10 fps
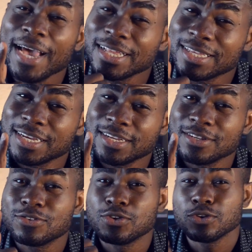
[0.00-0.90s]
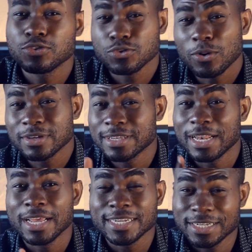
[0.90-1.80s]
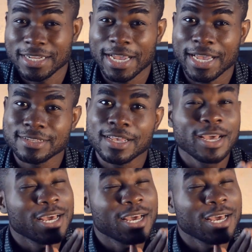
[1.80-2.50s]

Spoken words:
attention to your song selection, guys.